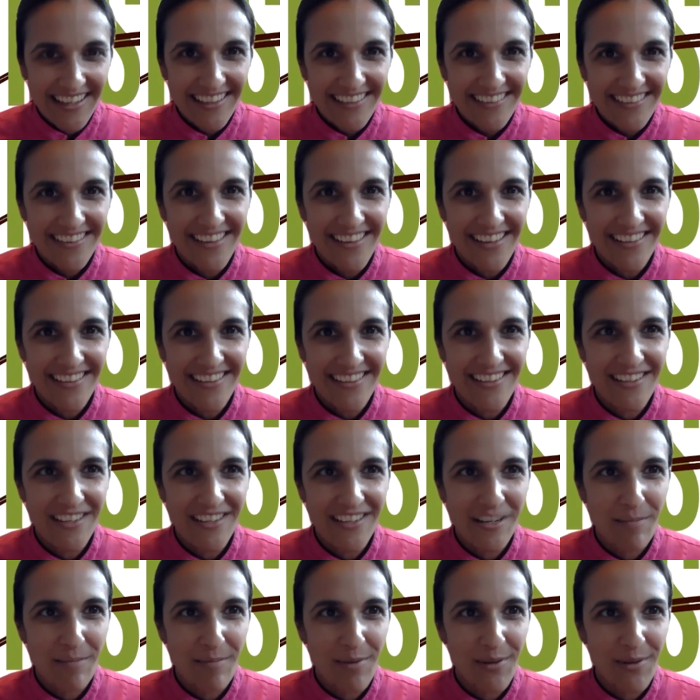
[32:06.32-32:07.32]
So Lexi's
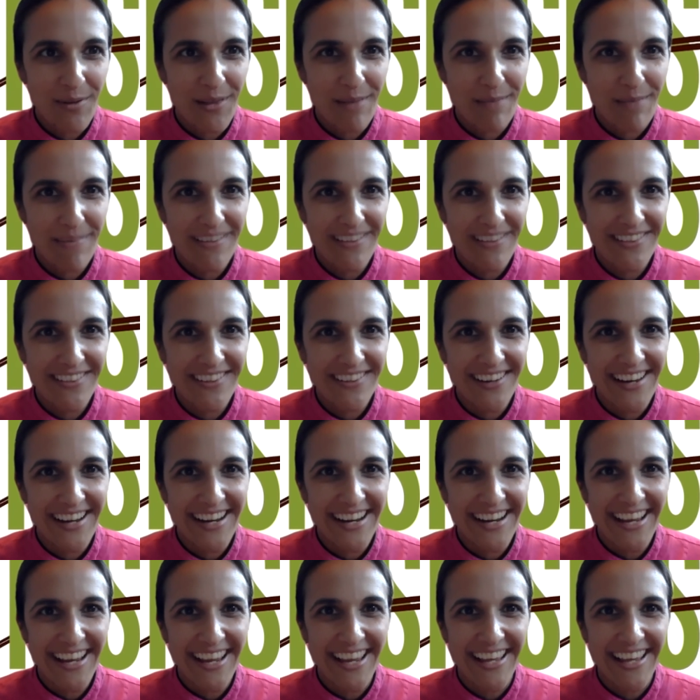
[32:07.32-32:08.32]
gonna pull up the
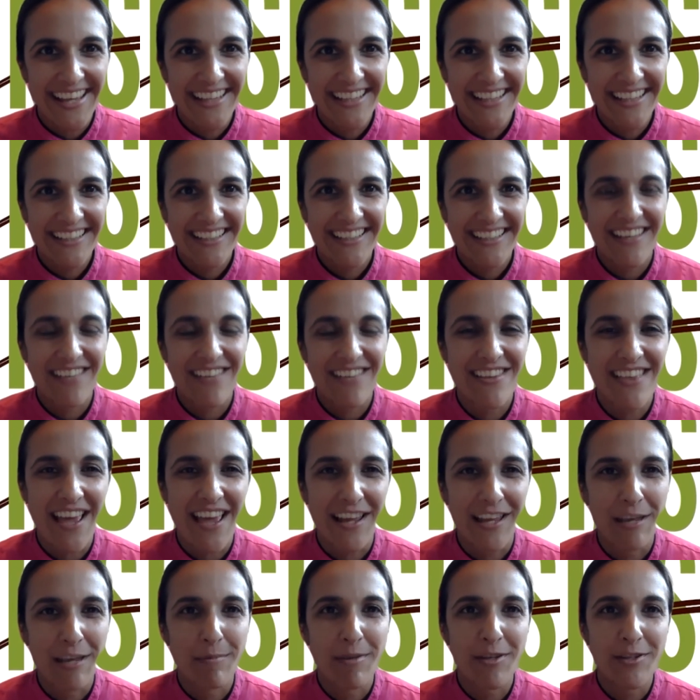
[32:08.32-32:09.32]
screen again, give you
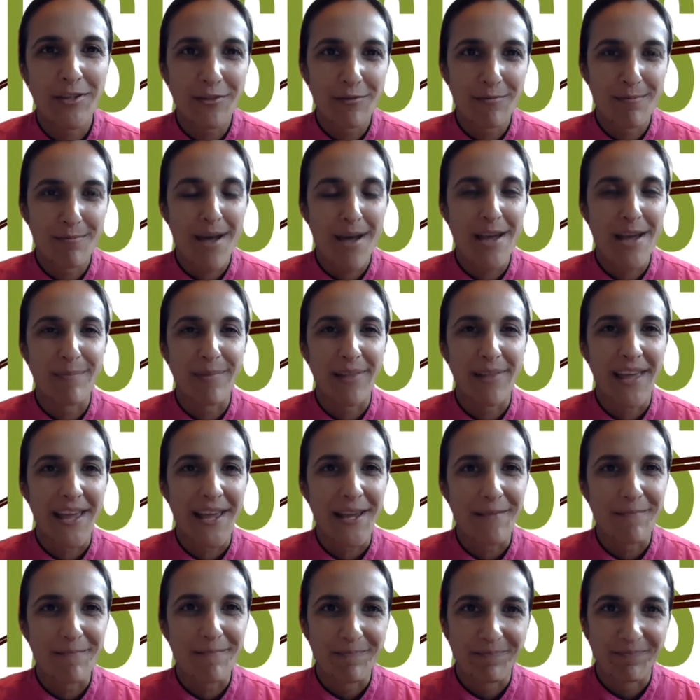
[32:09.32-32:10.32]
that image of my
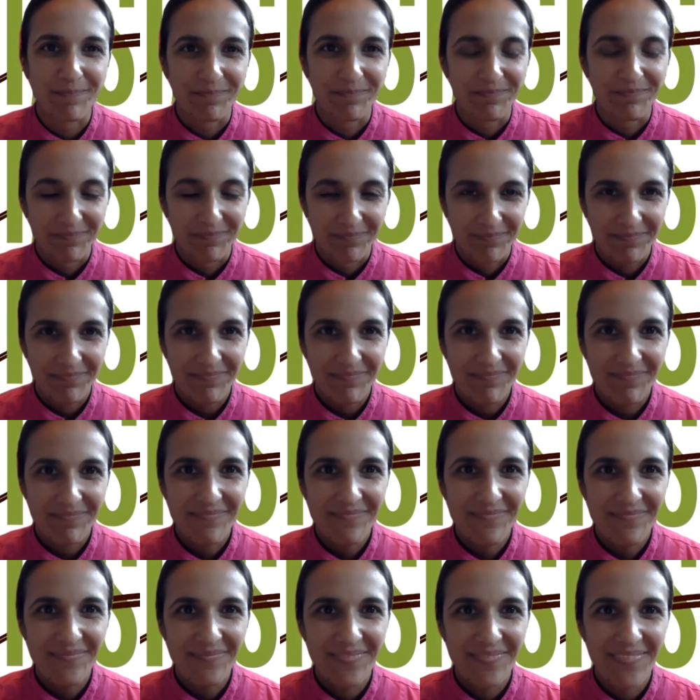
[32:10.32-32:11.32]
plate. Mm
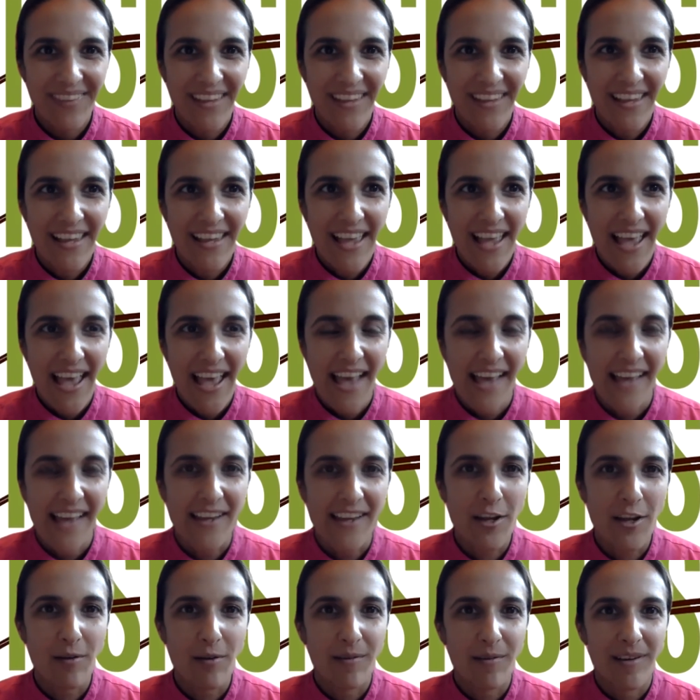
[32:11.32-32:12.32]
-hmm. I
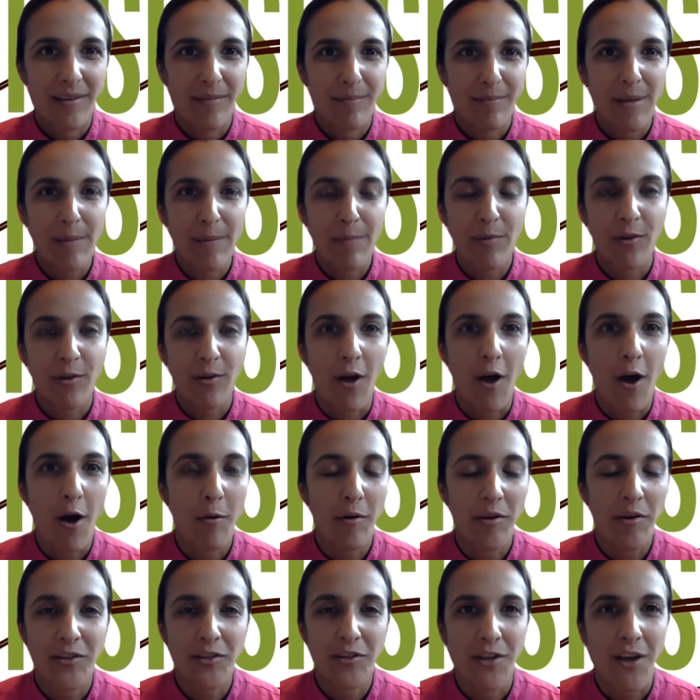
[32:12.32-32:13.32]
know people are
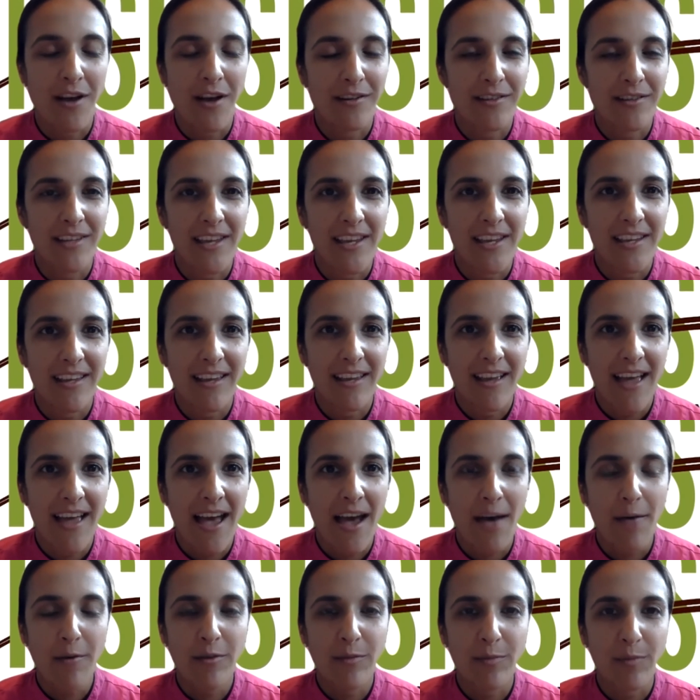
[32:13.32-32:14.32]
always shocked, like,
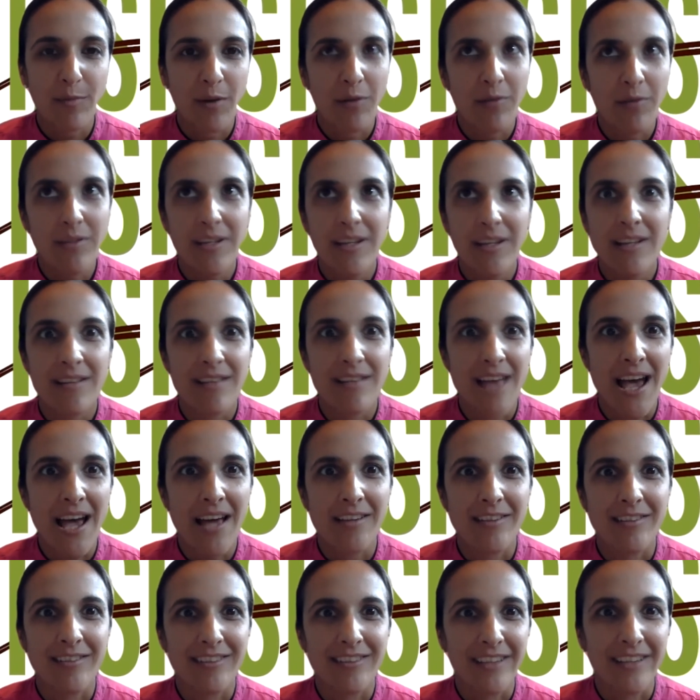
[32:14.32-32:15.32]
how is protein
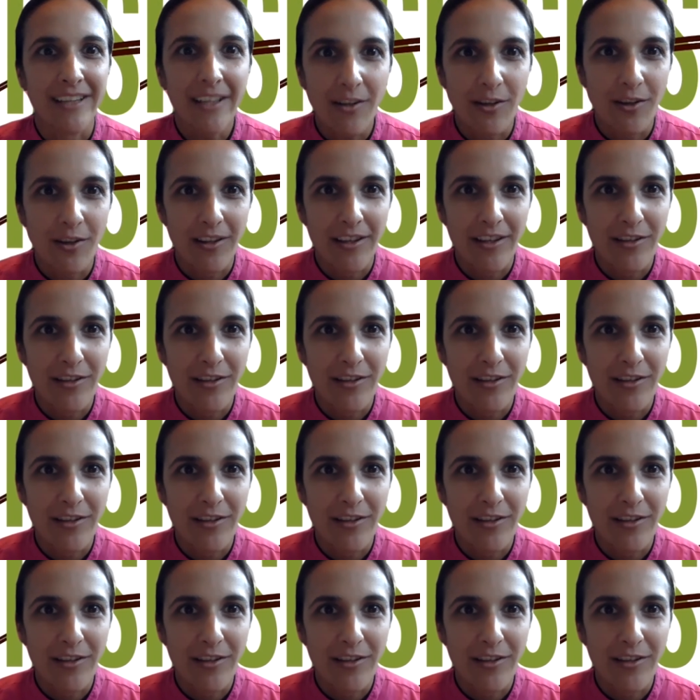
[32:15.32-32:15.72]
that little?